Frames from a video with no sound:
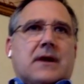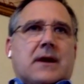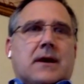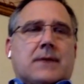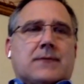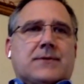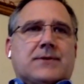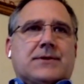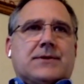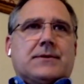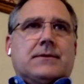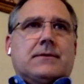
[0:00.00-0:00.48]

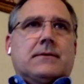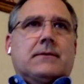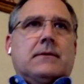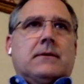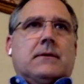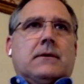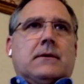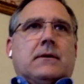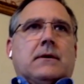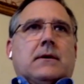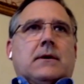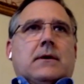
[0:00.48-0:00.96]
option
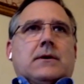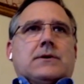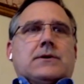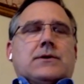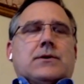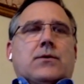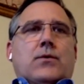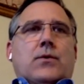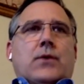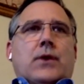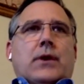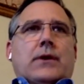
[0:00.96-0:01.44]

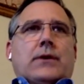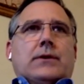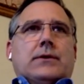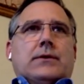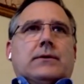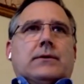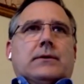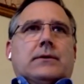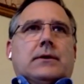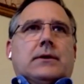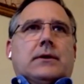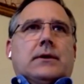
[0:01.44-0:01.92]
to where
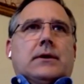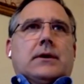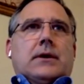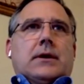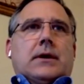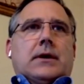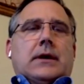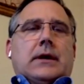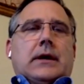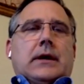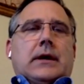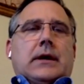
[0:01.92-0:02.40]
you
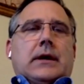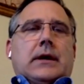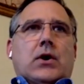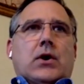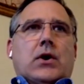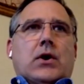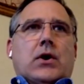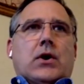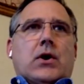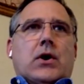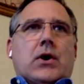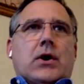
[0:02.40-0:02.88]
can
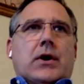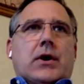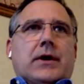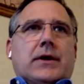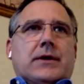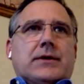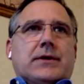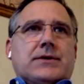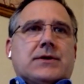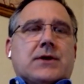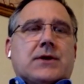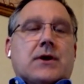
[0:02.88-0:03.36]
log
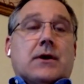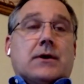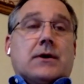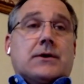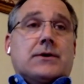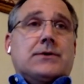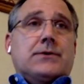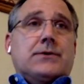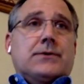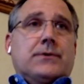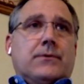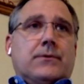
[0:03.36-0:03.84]
on and
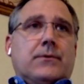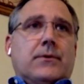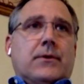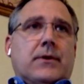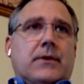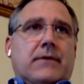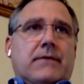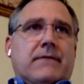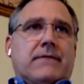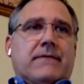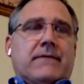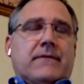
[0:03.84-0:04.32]
talk to
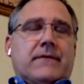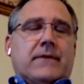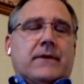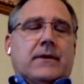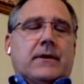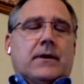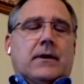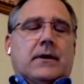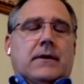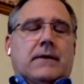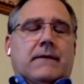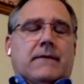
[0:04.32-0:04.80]
one
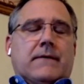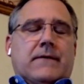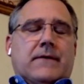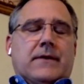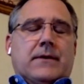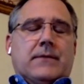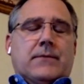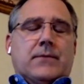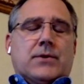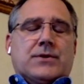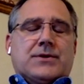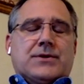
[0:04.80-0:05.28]
of the
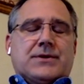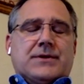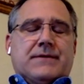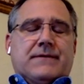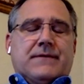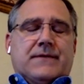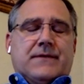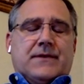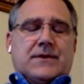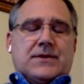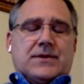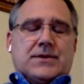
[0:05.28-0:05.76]
emergency
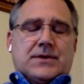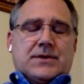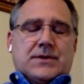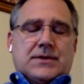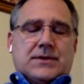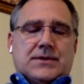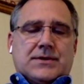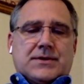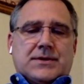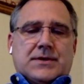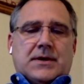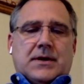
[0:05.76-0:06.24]

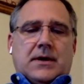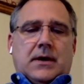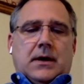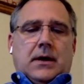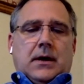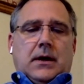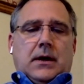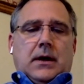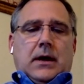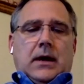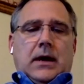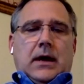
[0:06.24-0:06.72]
physicians
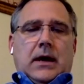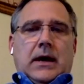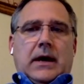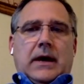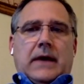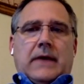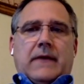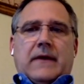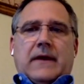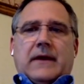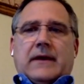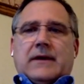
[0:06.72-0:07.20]

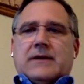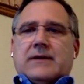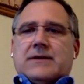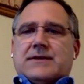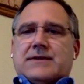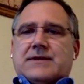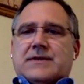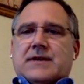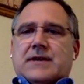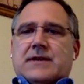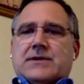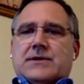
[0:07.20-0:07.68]
and they can
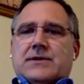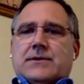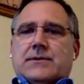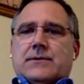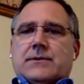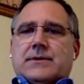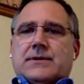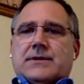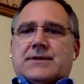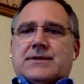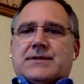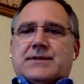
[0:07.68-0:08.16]
assess you
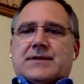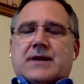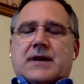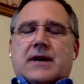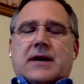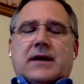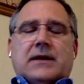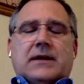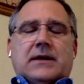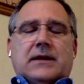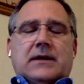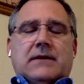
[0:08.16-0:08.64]
and
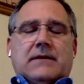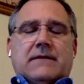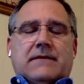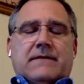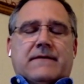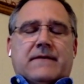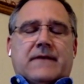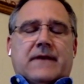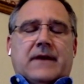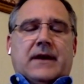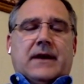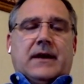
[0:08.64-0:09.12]
decide
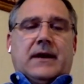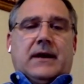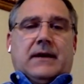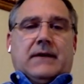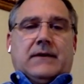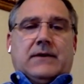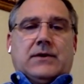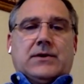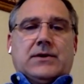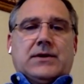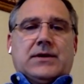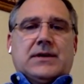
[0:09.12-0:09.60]
if
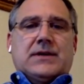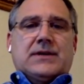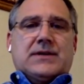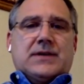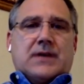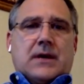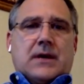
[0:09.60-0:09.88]
you need to